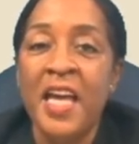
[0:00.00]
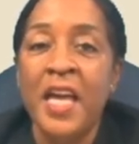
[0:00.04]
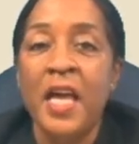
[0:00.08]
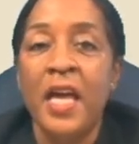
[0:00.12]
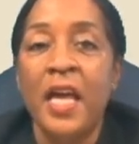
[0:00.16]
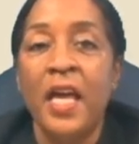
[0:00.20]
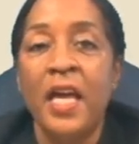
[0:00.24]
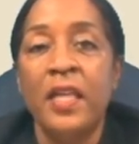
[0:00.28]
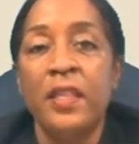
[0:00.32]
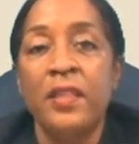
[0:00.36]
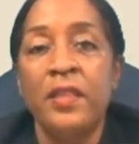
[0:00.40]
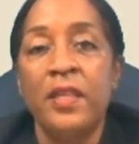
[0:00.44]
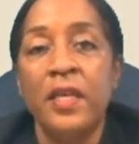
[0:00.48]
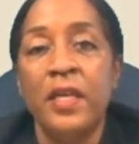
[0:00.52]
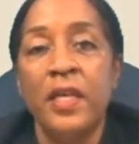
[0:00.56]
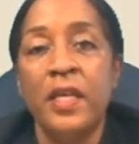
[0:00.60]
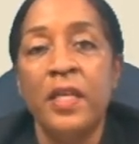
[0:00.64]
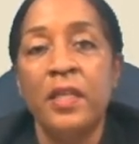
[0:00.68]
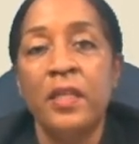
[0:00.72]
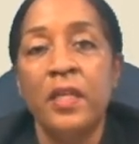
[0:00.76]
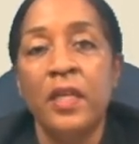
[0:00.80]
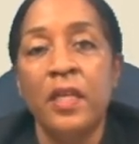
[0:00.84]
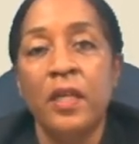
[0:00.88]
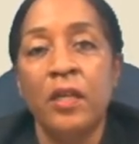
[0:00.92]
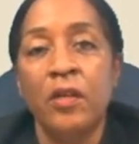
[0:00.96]
And
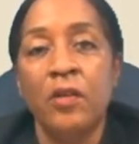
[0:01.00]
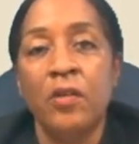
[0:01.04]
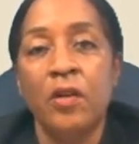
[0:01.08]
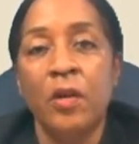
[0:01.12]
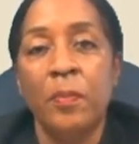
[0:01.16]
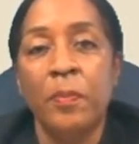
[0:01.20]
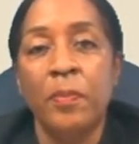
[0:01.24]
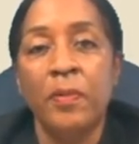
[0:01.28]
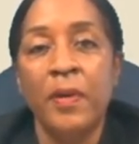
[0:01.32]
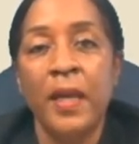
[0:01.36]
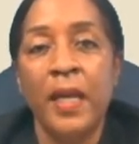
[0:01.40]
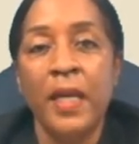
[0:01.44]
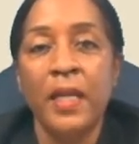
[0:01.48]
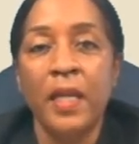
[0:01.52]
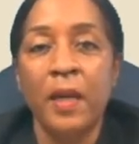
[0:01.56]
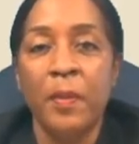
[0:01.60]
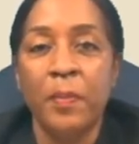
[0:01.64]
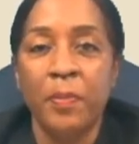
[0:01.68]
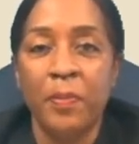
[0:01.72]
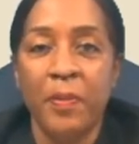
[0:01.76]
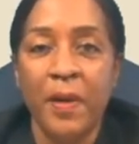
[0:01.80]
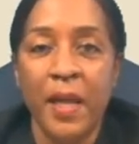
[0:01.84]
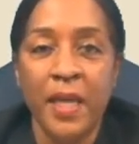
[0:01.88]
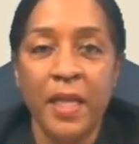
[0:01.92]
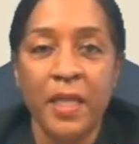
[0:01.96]
then incorporate a
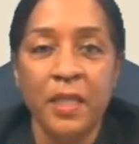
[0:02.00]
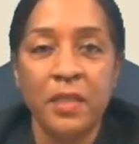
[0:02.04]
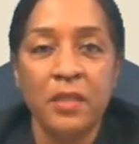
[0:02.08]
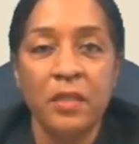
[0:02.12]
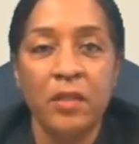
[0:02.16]
break.